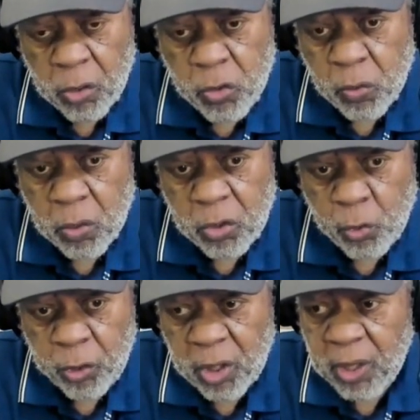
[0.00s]
You
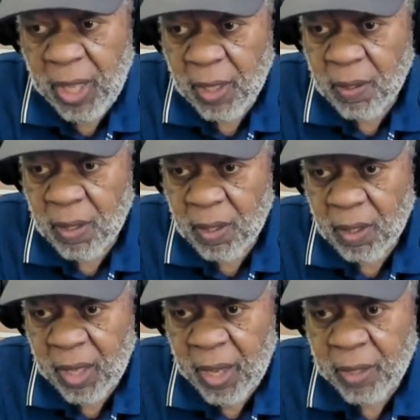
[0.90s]
you really
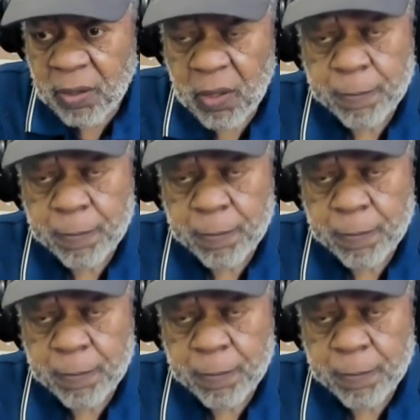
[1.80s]
can't.